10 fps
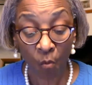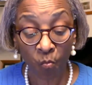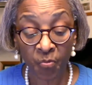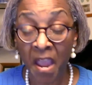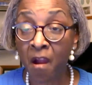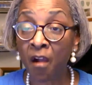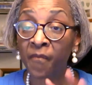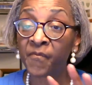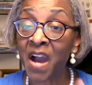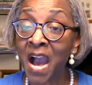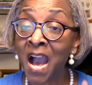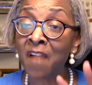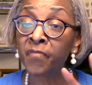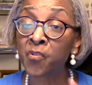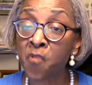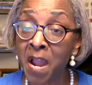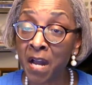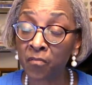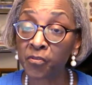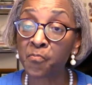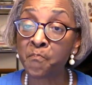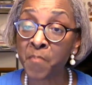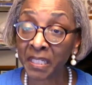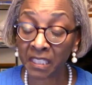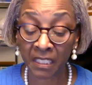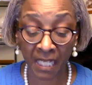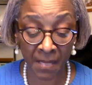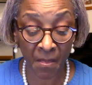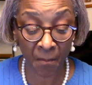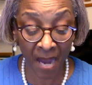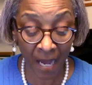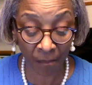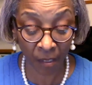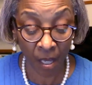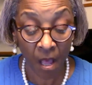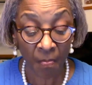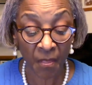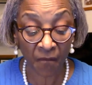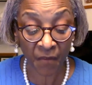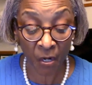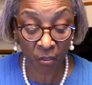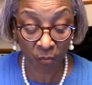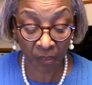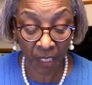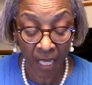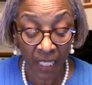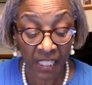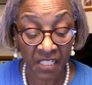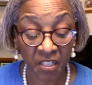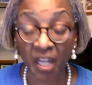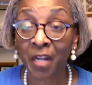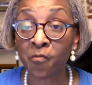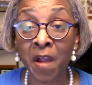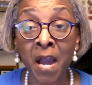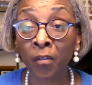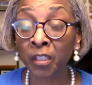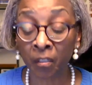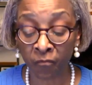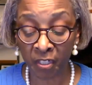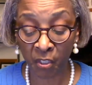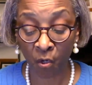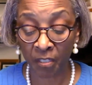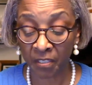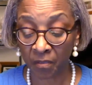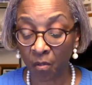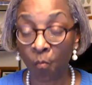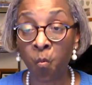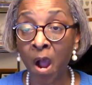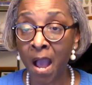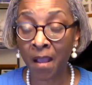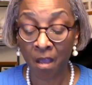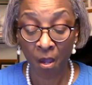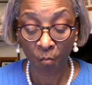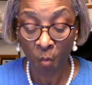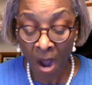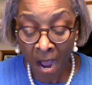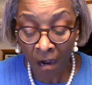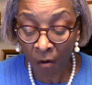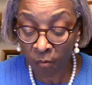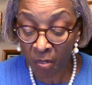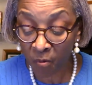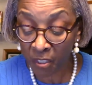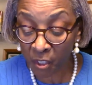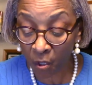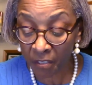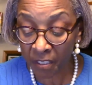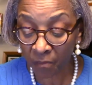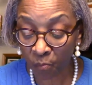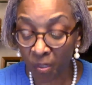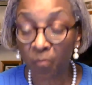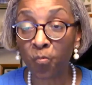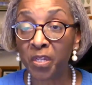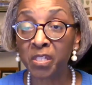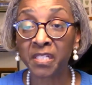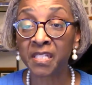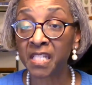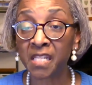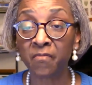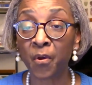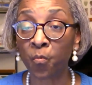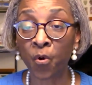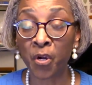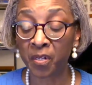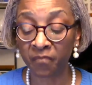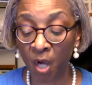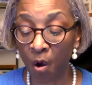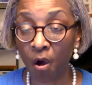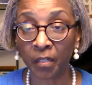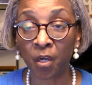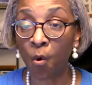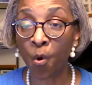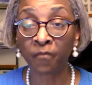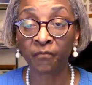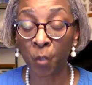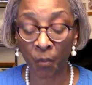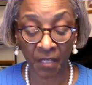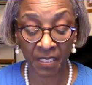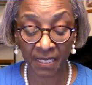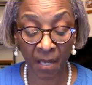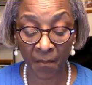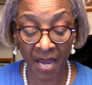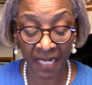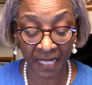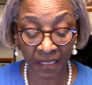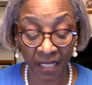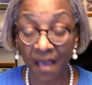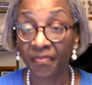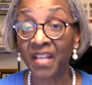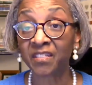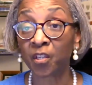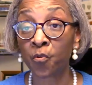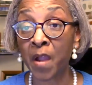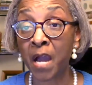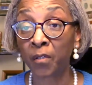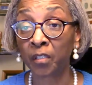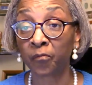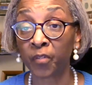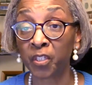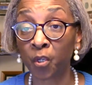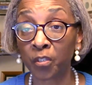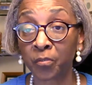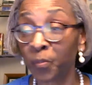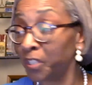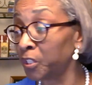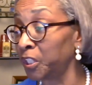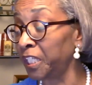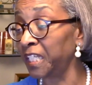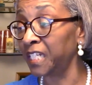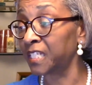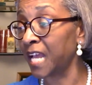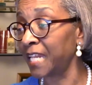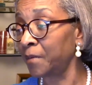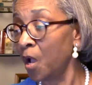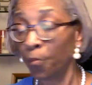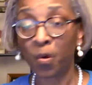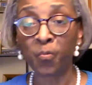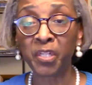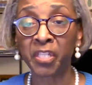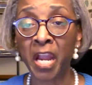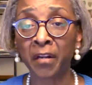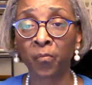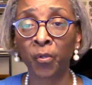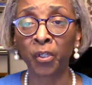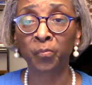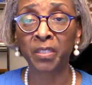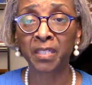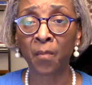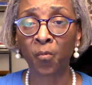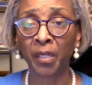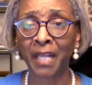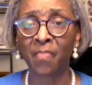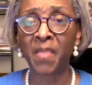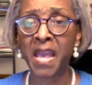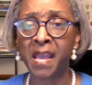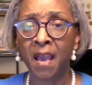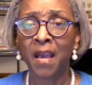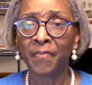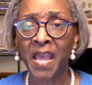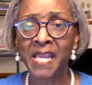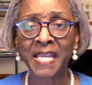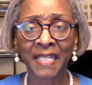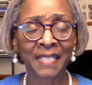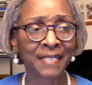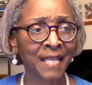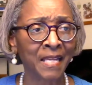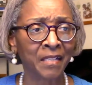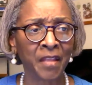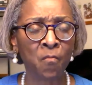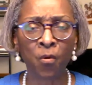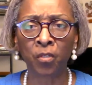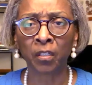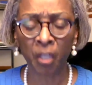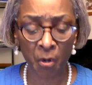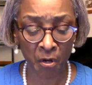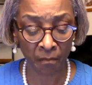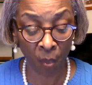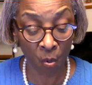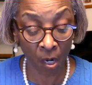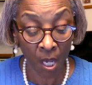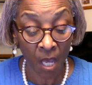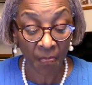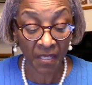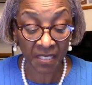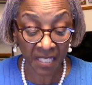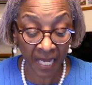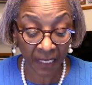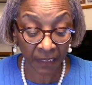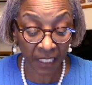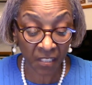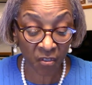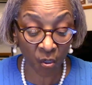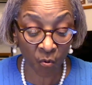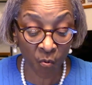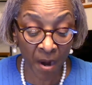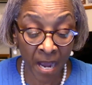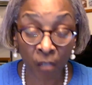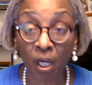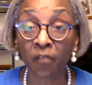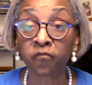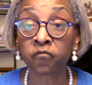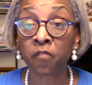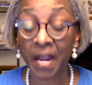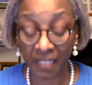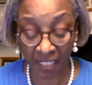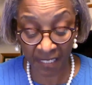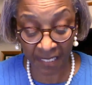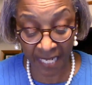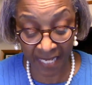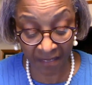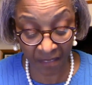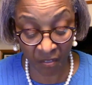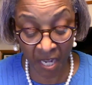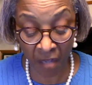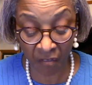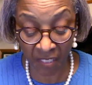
there are five crowns mentioned in the Bible. The first one is the crown of rejoicing. Why? Why are we rejoicing when we see the word of God going forth in somebody else? That's the crown of rejoicing. We should get excited when we share the word with someone and they get excited and they want to learn more. The second is the crown of righteousness. Do y'all see